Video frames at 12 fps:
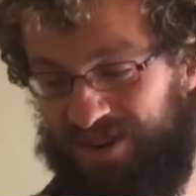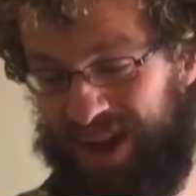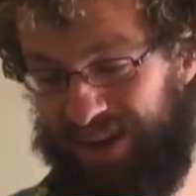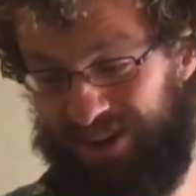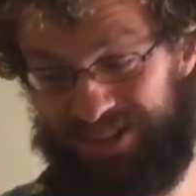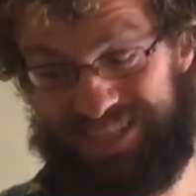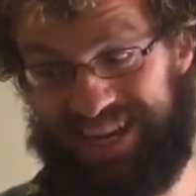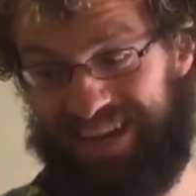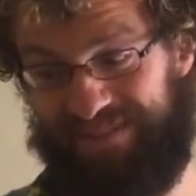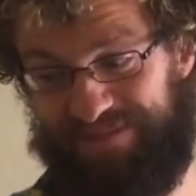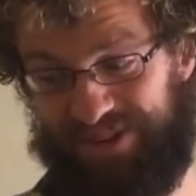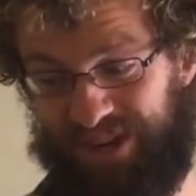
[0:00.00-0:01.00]
I looked at
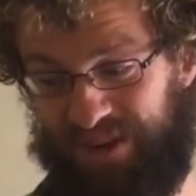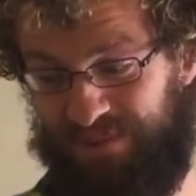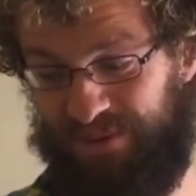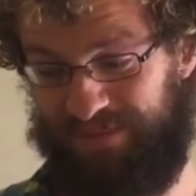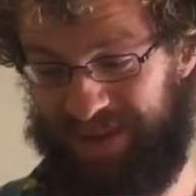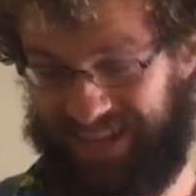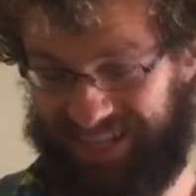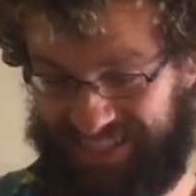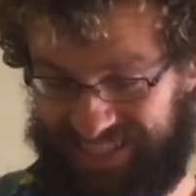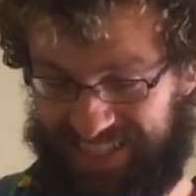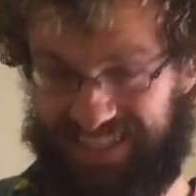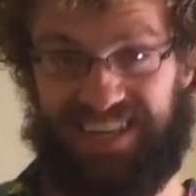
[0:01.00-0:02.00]
it for a couple
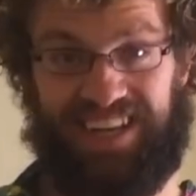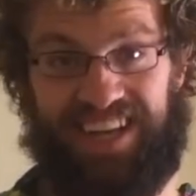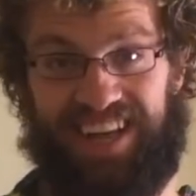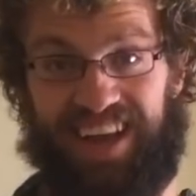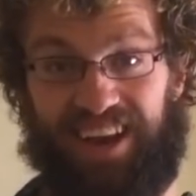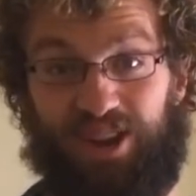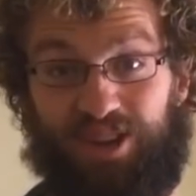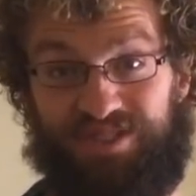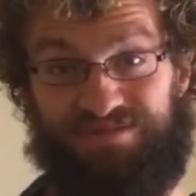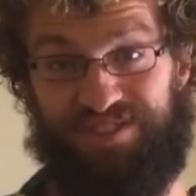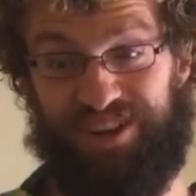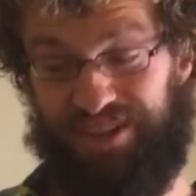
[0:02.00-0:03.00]
minutes. It looked
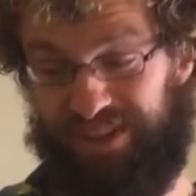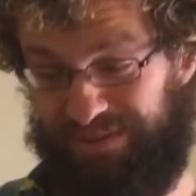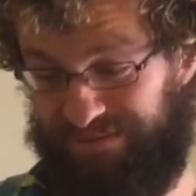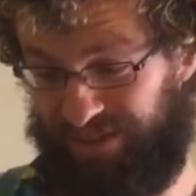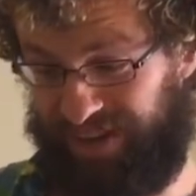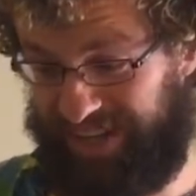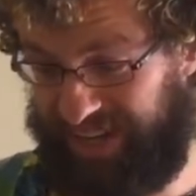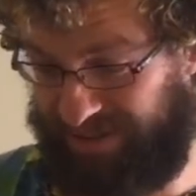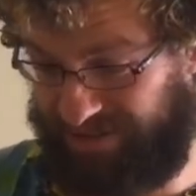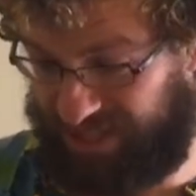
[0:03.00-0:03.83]
really freaky. It was